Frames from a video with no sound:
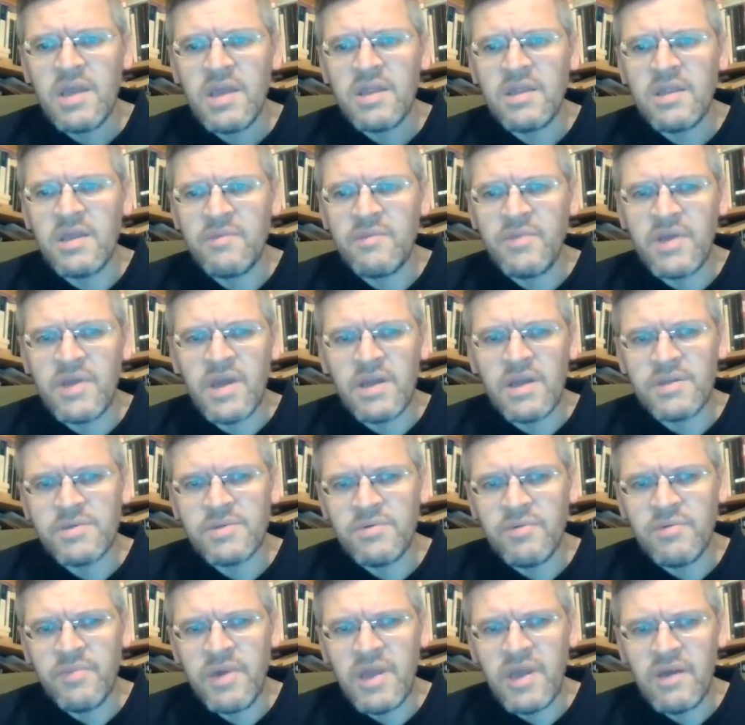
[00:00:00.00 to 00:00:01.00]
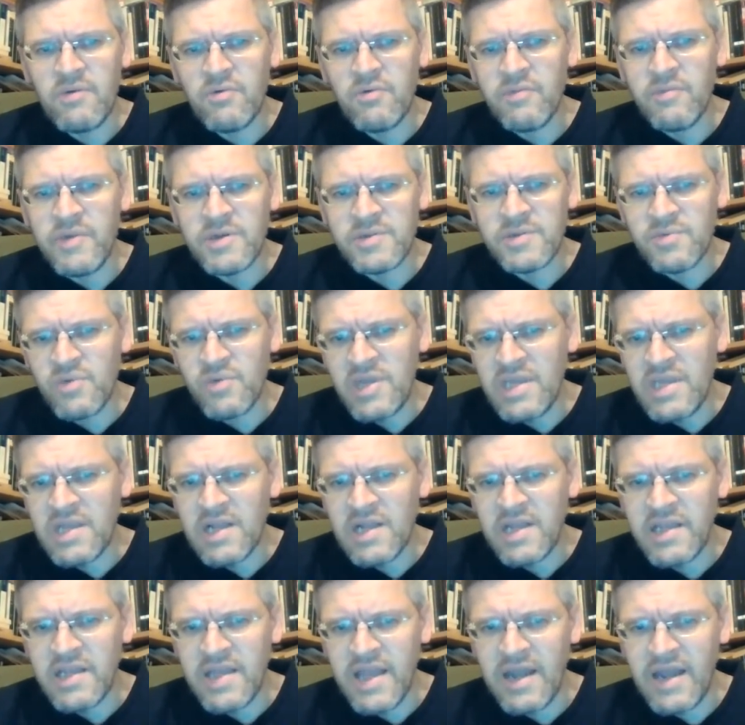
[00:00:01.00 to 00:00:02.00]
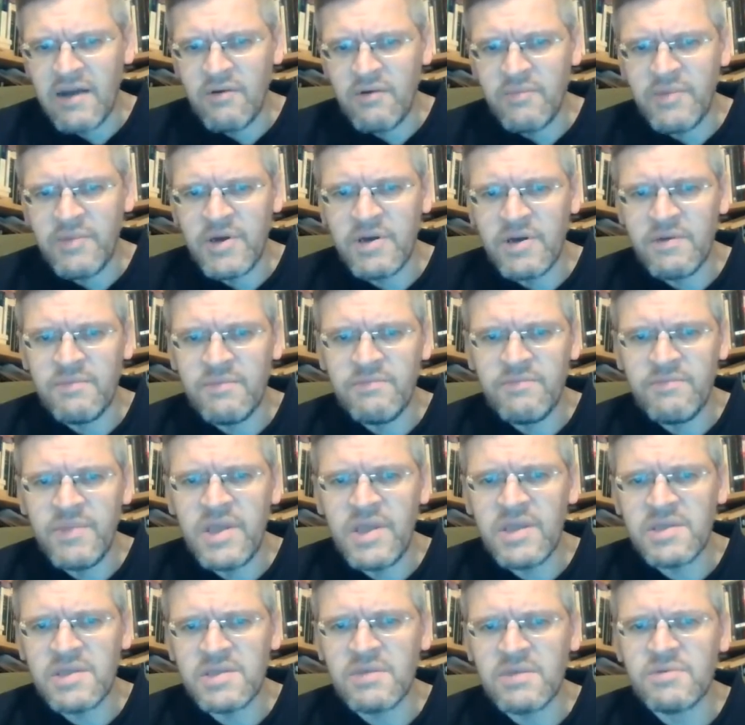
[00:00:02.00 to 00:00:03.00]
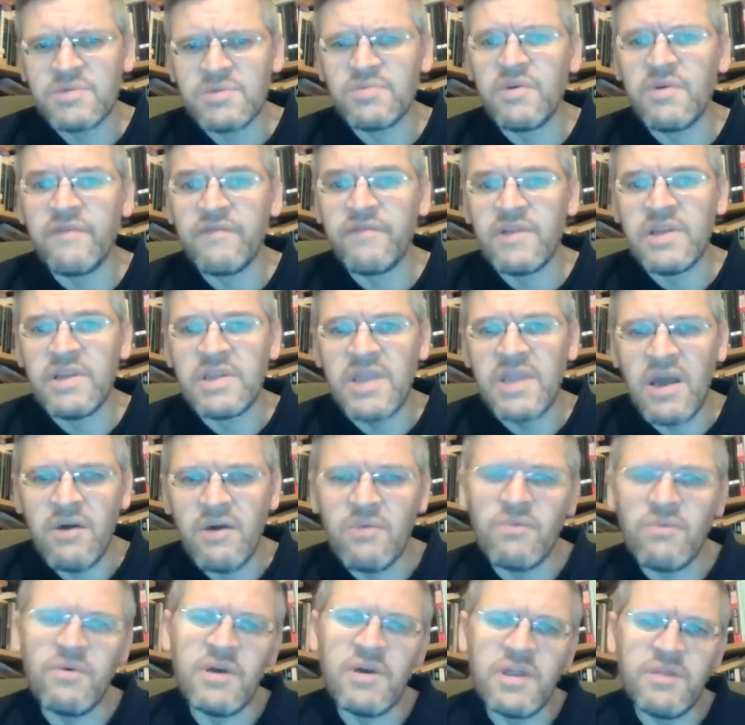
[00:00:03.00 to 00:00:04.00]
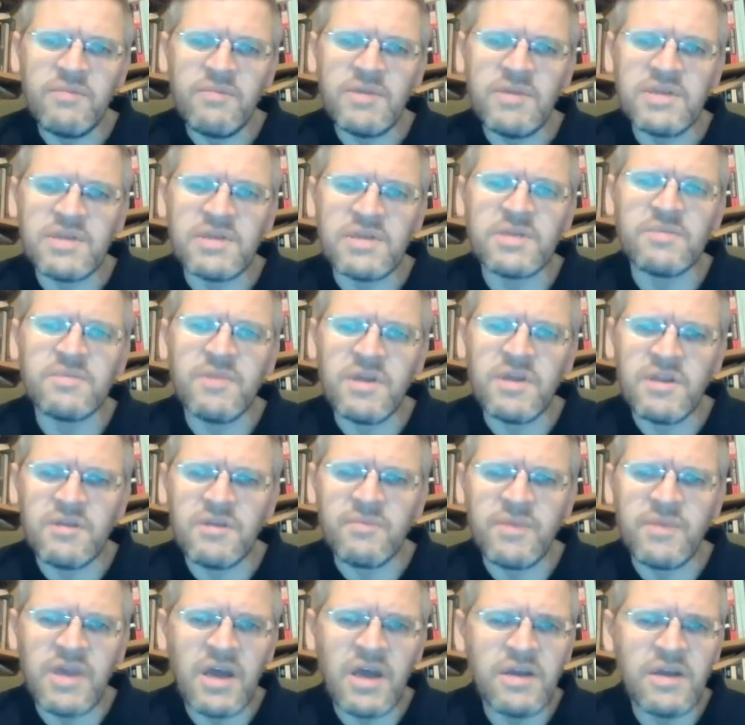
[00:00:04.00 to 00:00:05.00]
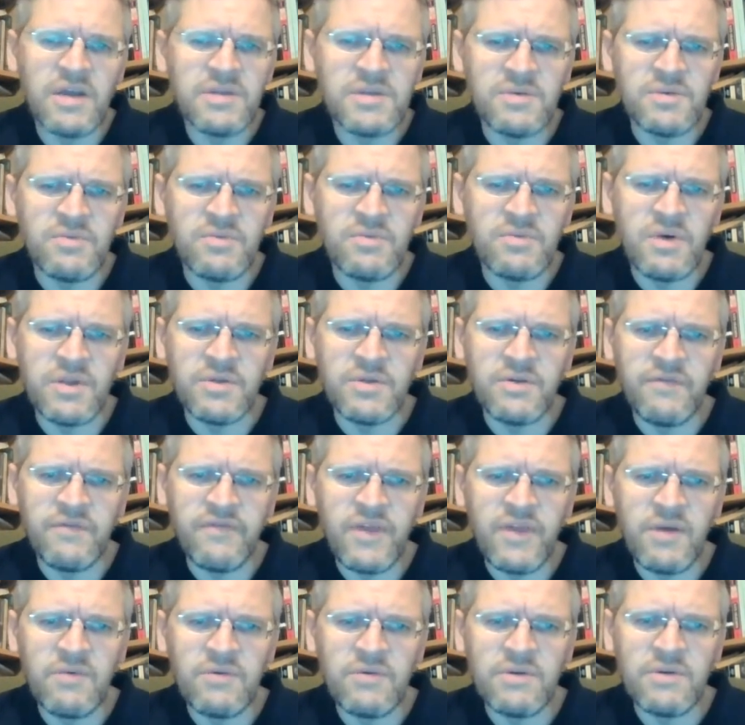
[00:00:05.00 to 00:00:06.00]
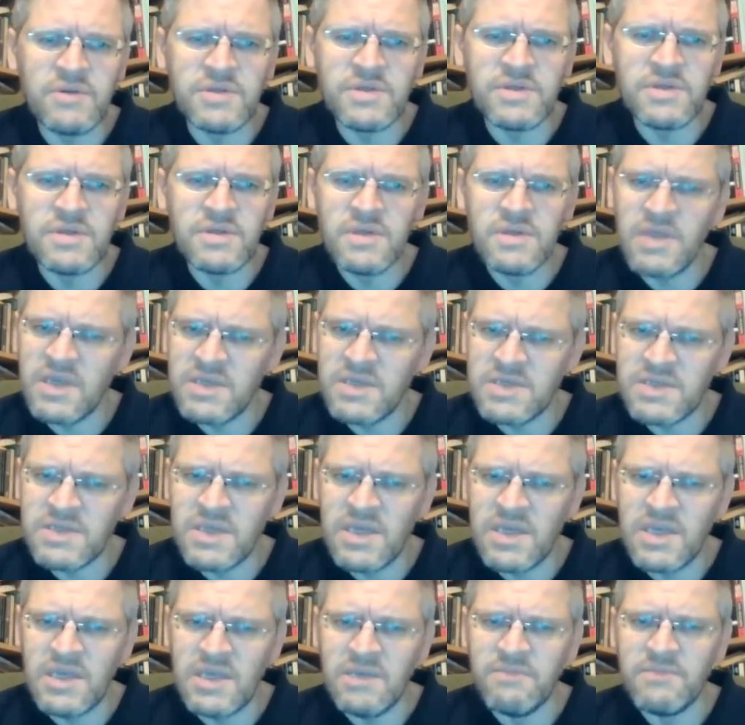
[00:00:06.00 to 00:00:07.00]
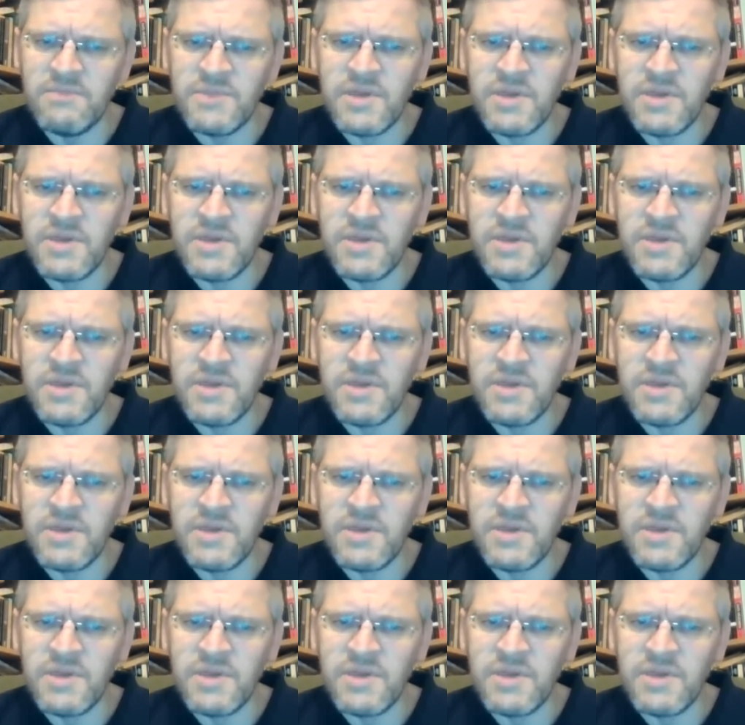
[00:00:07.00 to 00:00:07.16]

They'd begun to appear almost weekly now, but being so swiftly dealt with, Mr. Smith had begun to wonder if they were as they seemed.